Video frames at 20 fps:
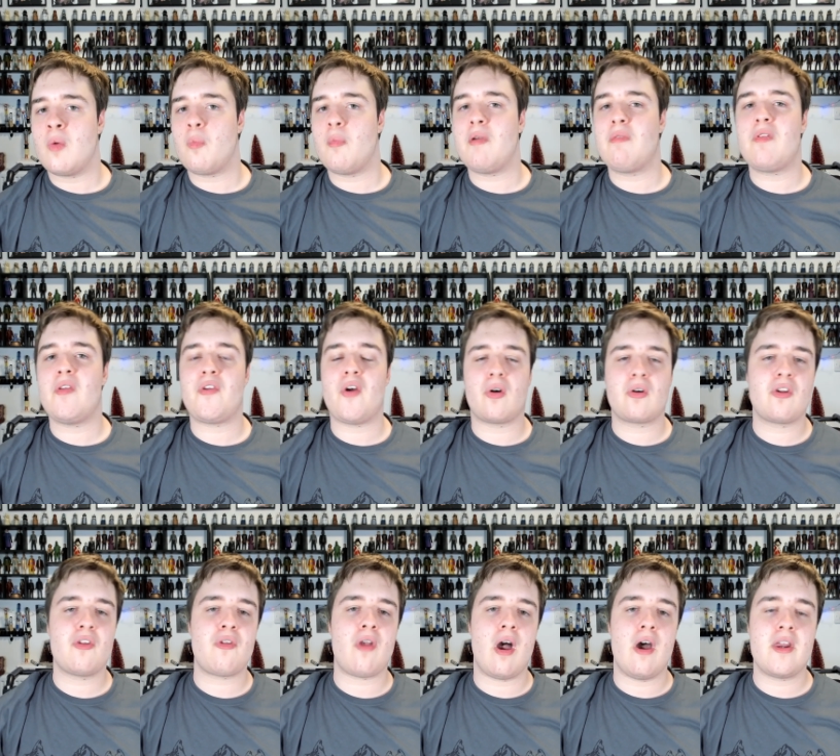with the
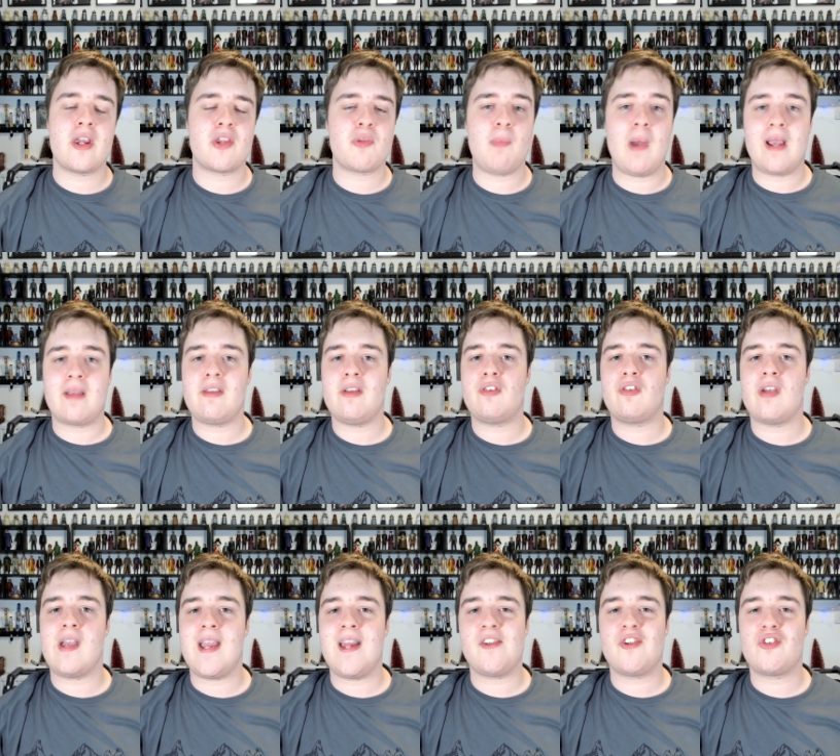Doctor's unexpected
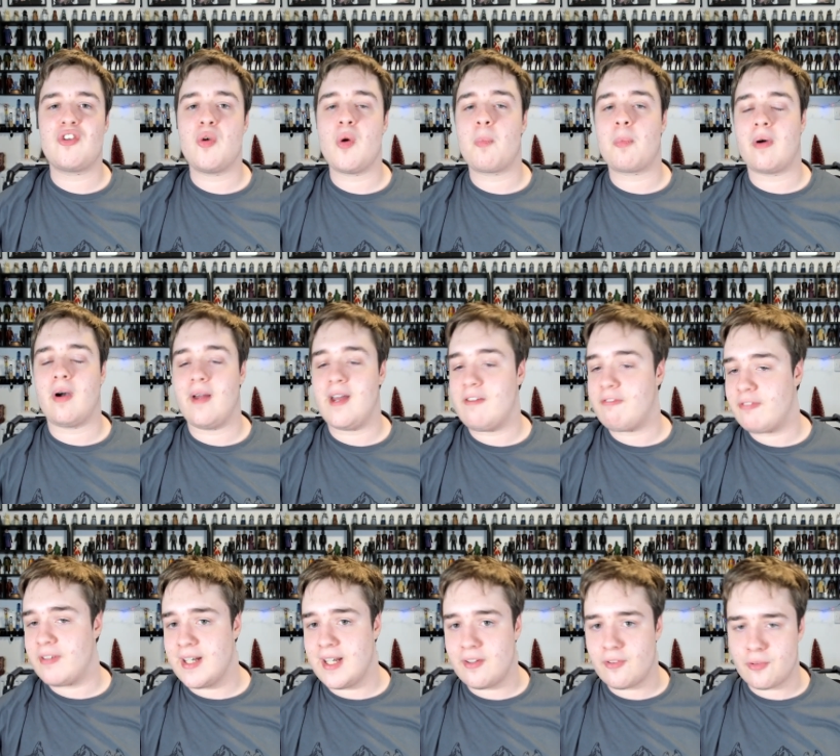change to a prior
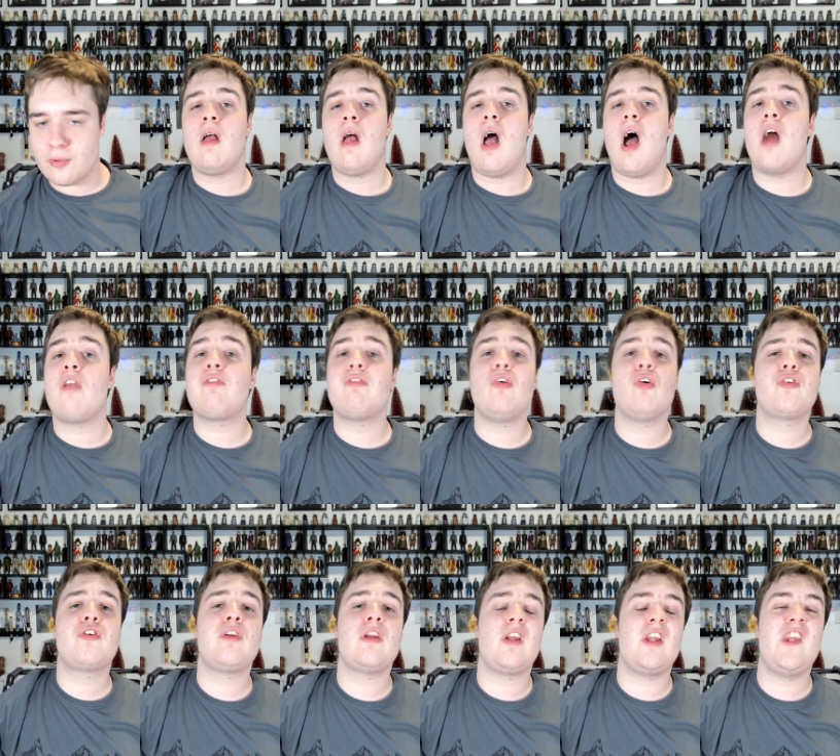face.
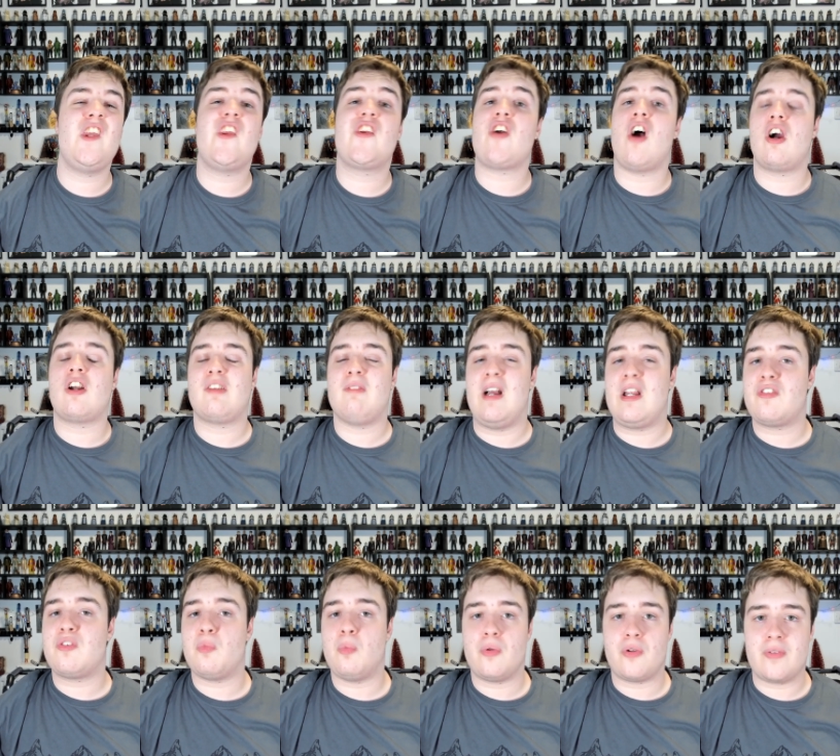Unfortunately, the Doctor
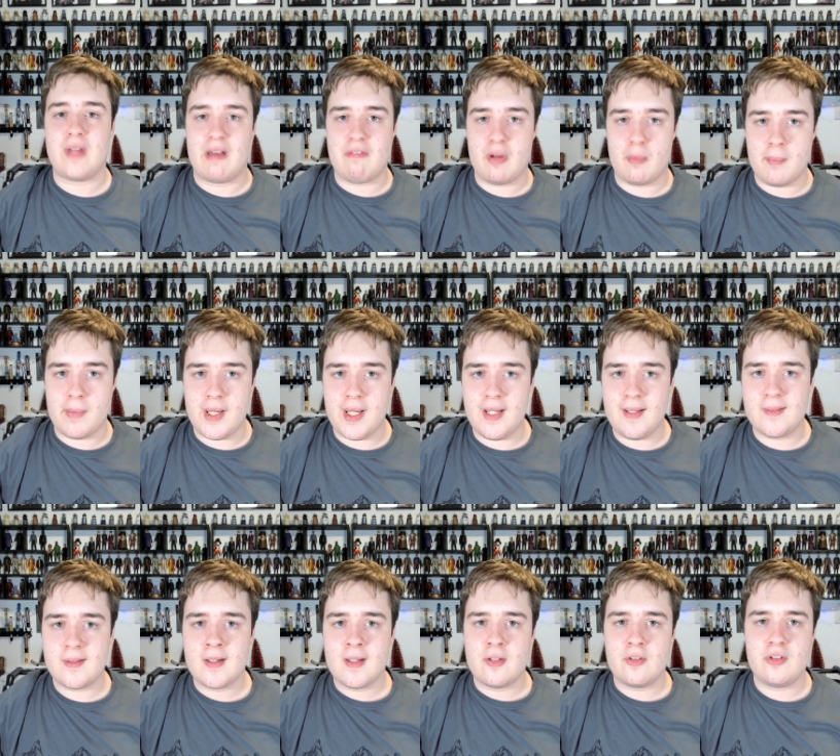mention was never
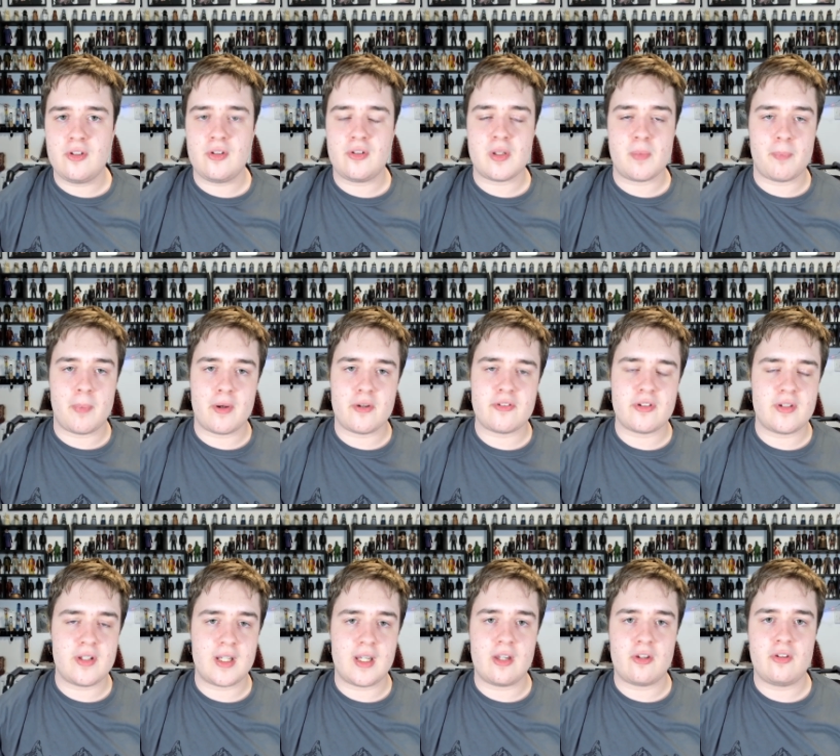made due to
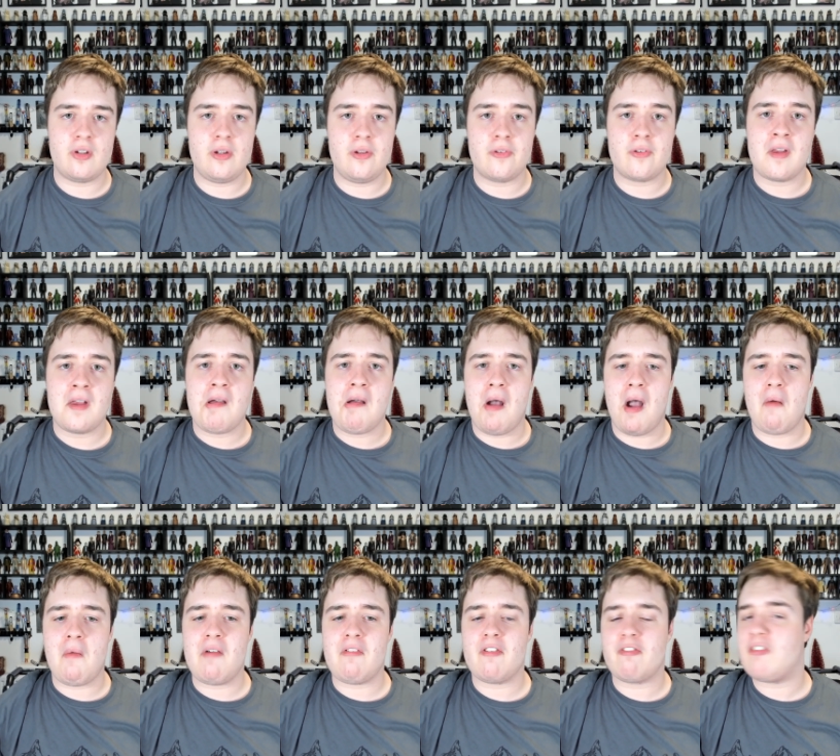budgeting issues.
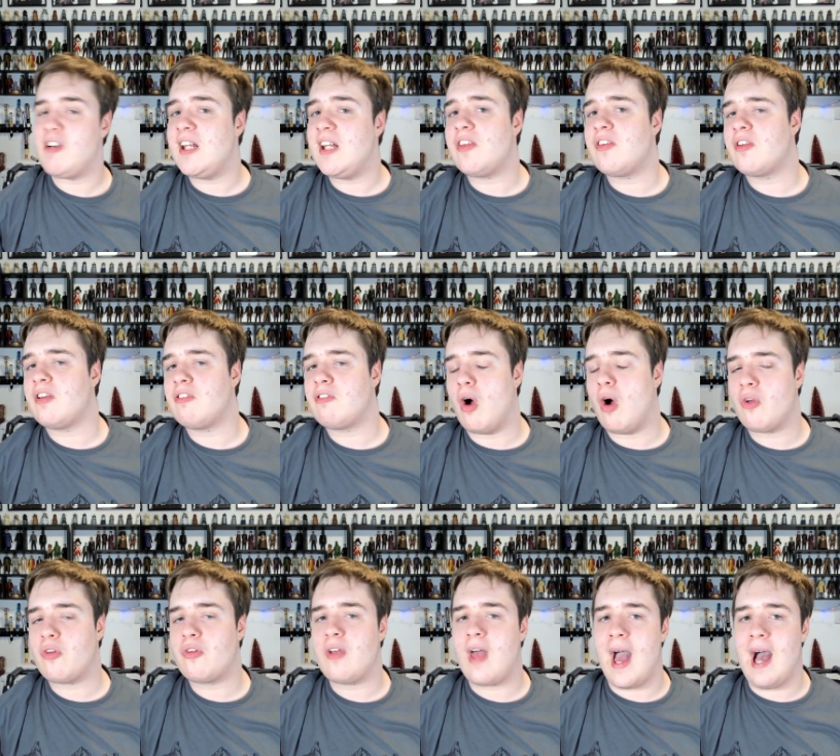However, fans have gone
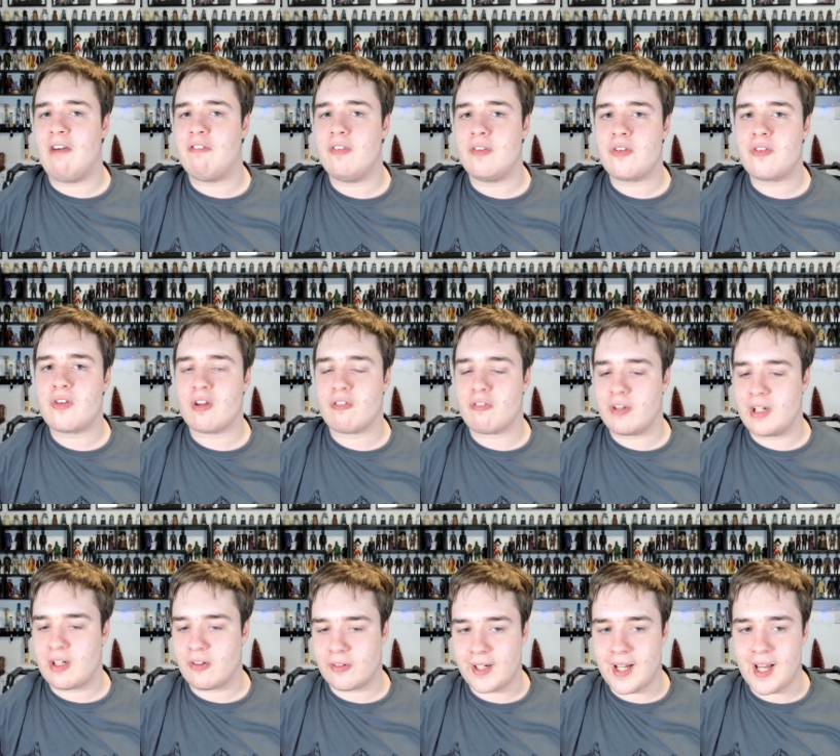to efforts to
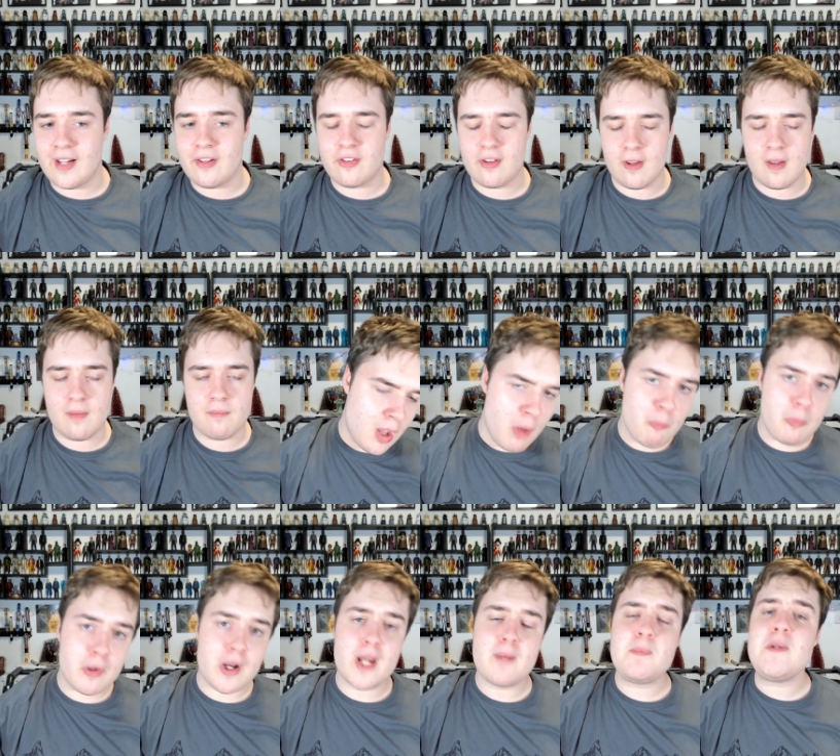recreate it.
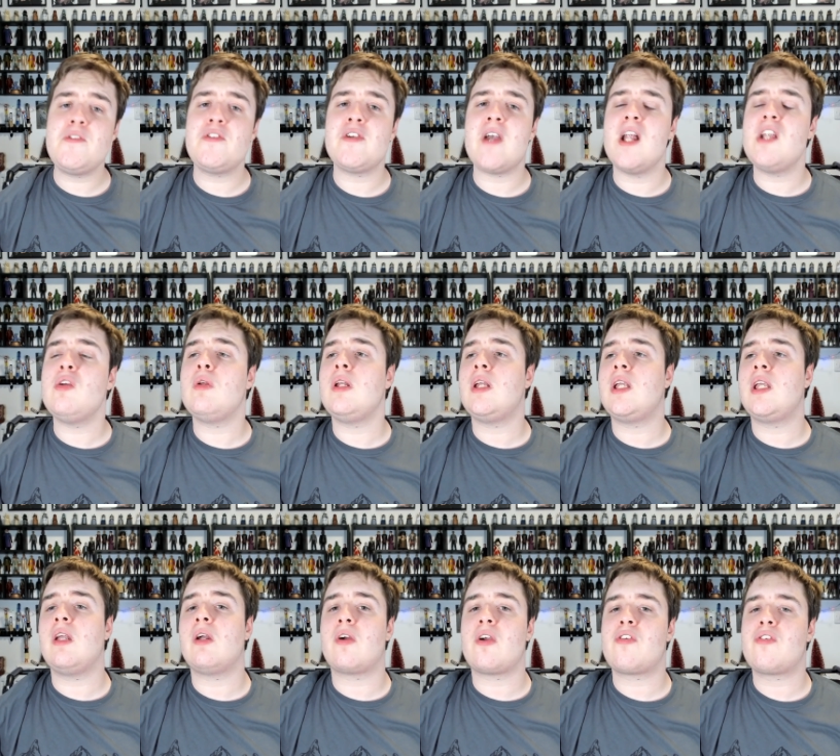But I'd be genuinely
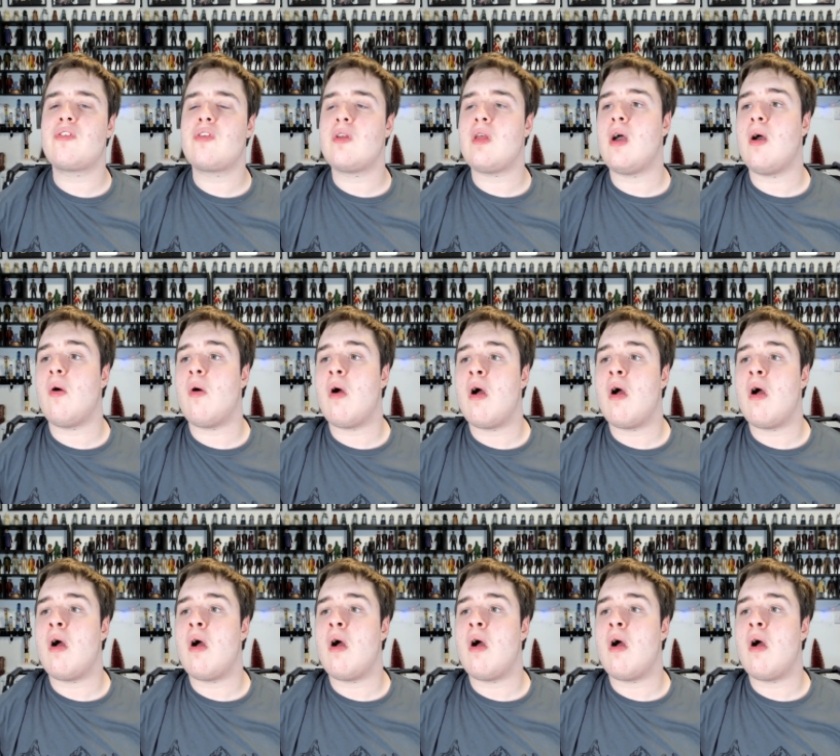curious to know,